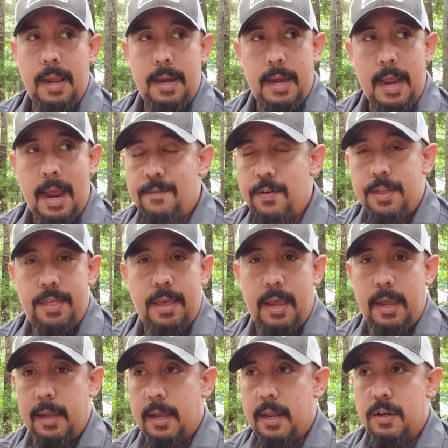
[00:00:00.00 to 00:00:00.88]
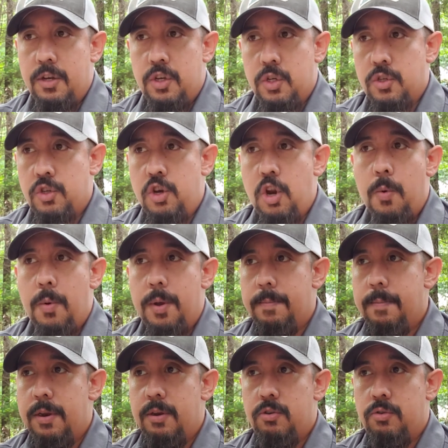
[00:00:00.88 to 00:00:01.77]
everything, and just
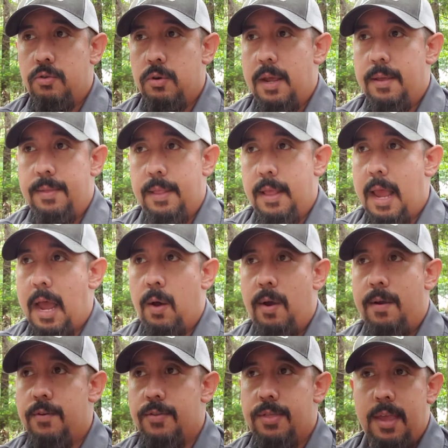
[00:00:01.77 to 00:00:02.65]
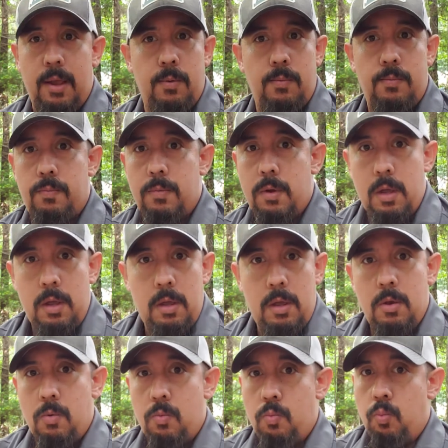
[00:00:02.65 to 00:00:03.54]
knowing and how everything
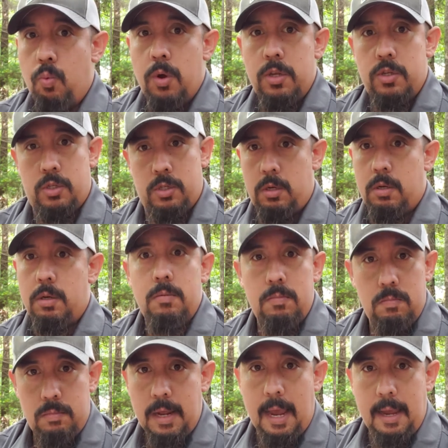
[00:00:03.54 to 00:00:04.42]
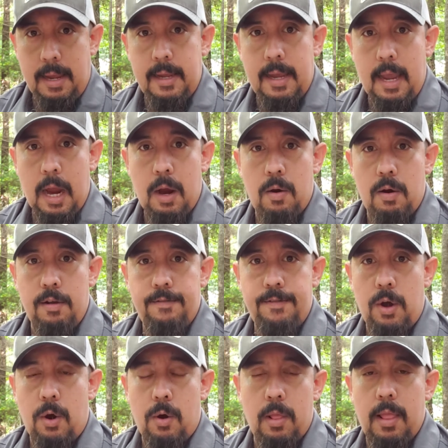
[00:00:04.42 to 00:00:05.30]
was taken care of
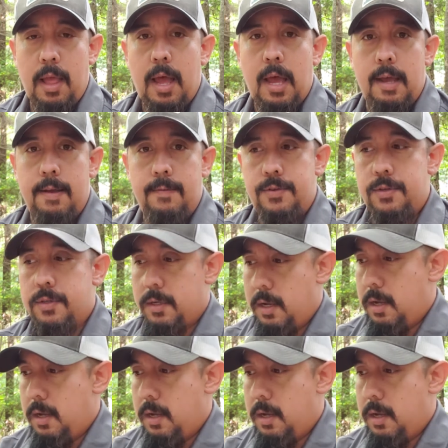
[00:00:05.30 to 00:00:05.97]
in our lives.